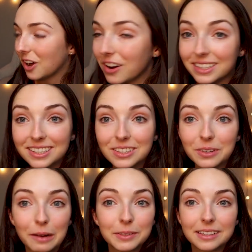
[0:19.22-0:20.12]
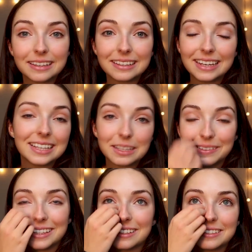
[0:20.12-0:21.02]
honest answer, everything. It has
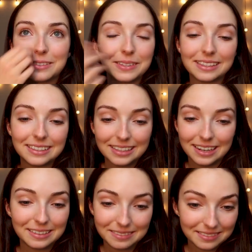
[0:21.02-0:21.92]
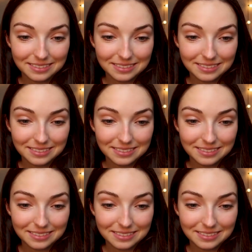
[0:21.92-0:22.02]
everything to do with it. I